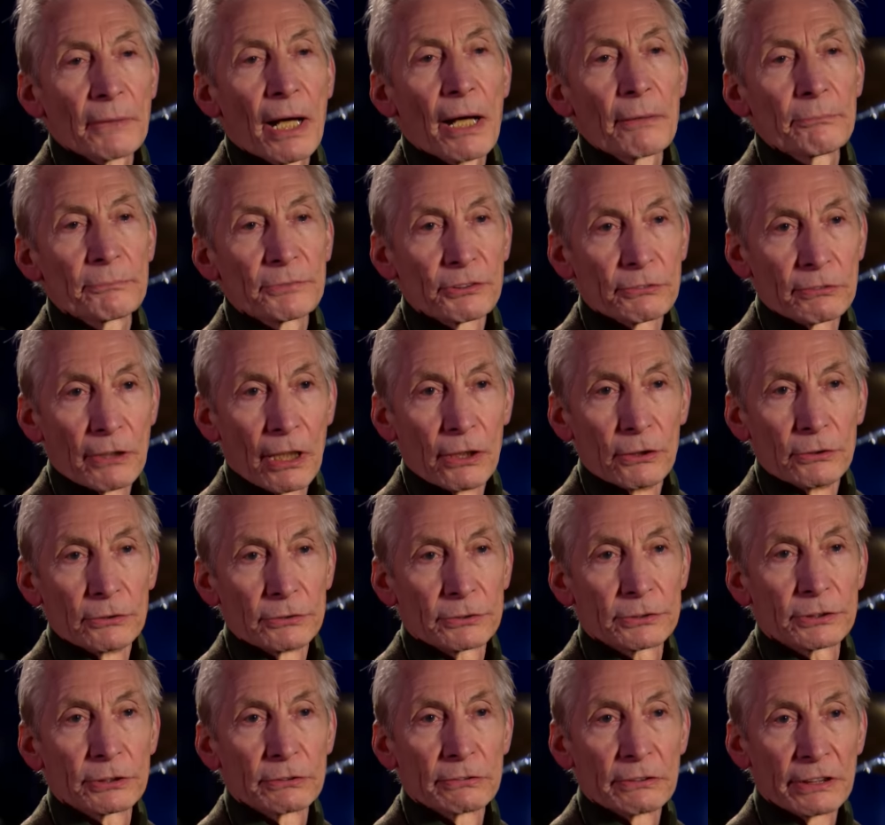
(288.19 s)
up the
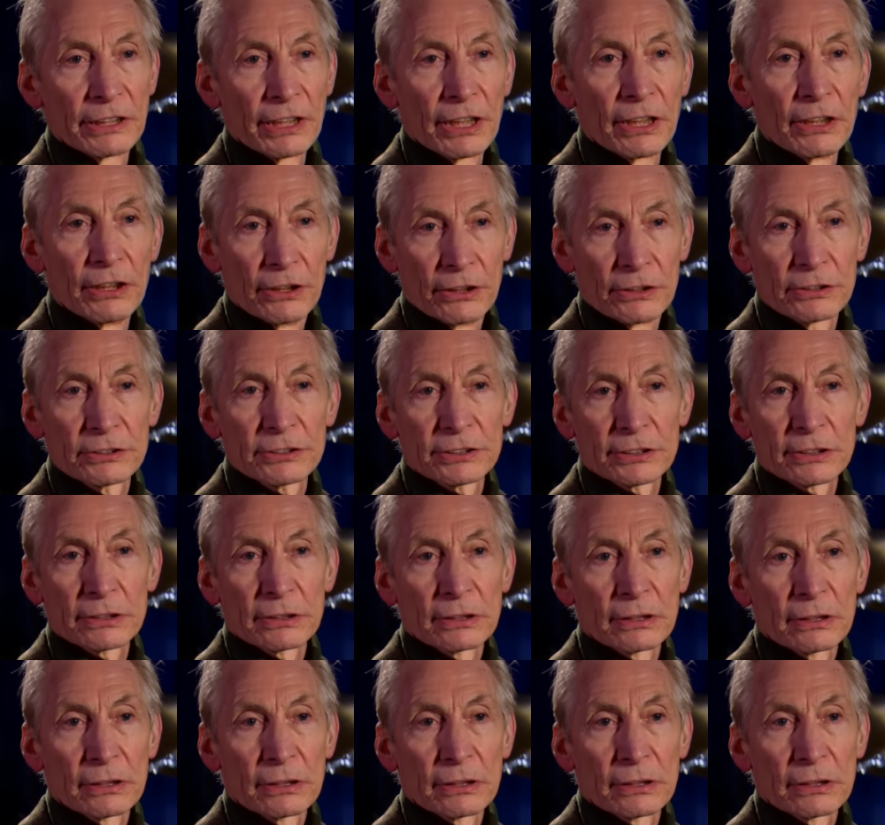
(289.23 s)
road to rehearse,